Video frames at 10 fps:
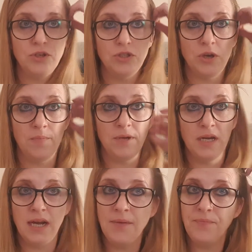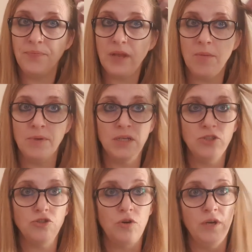So I'm gonna
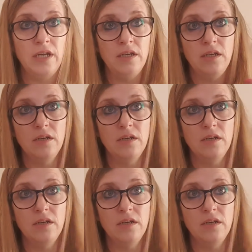try and